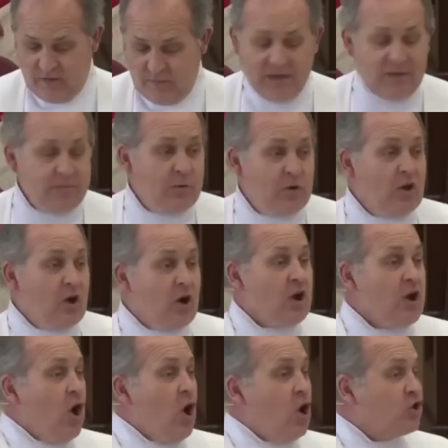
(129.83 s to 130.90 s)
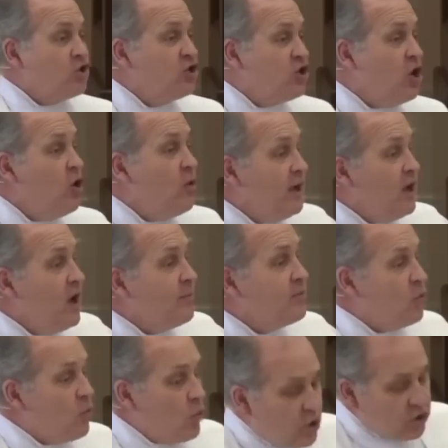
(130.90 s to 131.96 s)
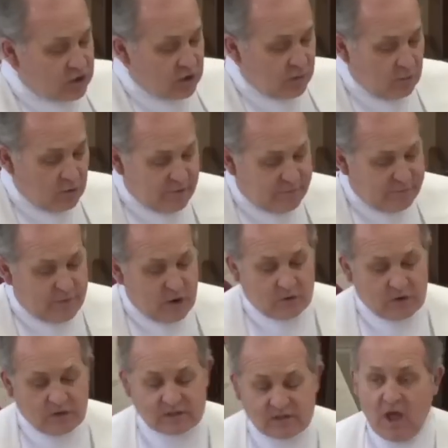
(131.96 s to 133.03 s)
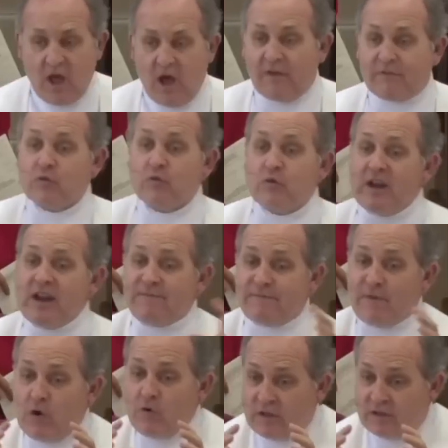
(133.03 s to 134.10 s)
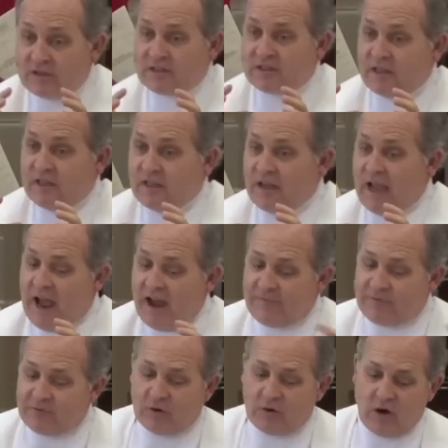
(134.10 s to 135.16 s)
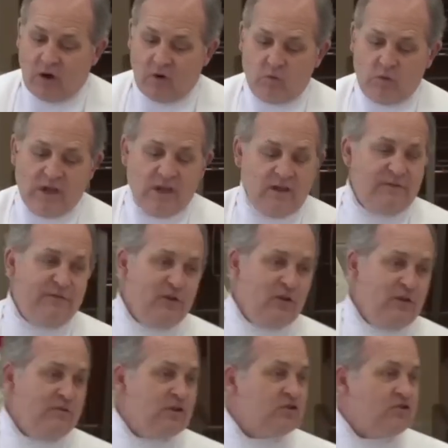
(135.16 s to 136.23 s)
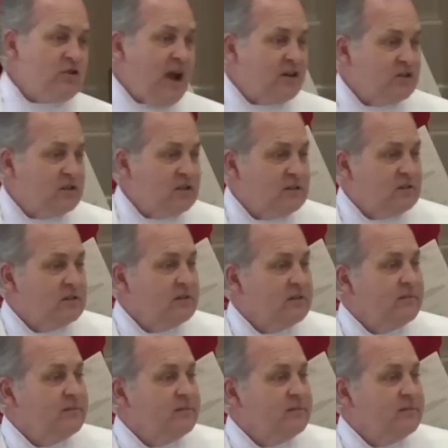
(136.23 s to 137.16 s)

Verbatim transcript: People are, are showing up to worship with the focus of refocusing after a week full of distractions.